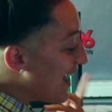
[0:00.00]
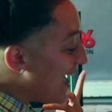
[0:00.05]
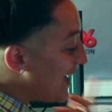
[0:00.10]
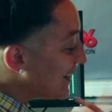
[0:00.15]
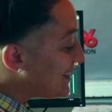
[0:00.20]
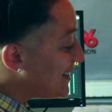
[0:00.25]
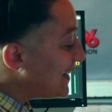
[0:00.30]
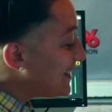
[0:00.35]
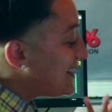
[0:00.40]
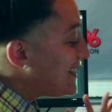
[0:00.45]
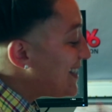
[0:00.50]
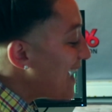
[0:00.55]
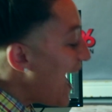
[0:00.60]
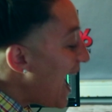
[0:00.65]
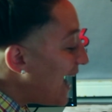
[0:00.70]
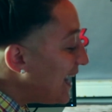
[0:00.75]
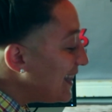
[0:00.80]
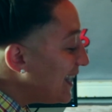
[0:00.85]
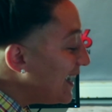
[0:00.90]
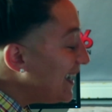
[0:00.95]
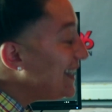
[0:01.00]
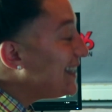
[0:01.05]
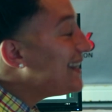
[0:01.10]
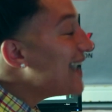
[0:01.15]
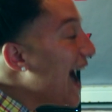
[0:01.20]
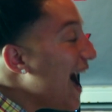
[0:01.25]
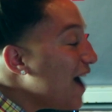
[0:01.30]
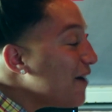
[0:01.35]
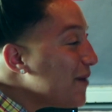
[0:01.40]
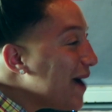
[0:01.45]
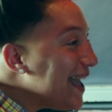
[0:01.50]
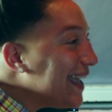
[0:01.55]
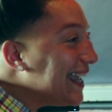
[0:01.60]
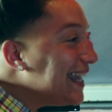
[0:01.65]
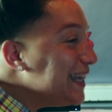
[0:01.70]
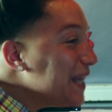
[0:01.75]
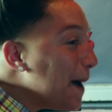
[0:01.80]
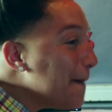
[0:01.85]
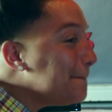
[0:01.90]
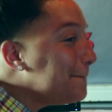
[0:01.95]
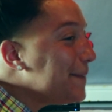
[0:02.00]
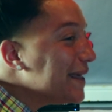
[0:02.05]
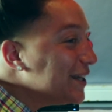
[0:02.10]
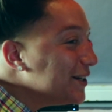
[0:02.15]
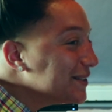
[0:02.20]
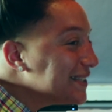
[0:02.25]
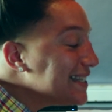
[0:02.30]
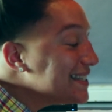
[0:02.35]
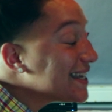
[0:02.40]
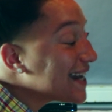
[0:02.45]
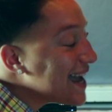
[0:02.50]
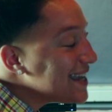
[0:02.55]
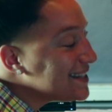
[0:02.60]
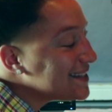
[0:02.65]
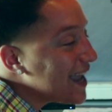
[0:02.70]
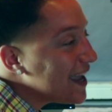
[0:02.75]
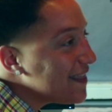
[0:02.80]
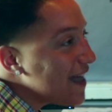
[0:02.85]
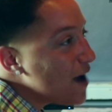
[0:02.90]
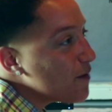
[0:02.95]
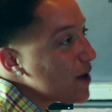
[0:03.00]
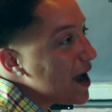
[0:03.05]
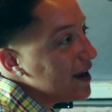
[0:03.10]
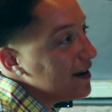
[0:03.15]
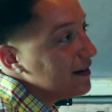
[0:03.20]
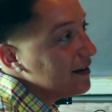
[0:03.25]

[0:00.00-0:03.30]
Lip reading: out to Tyla Yaweh in the building. Did I say that right?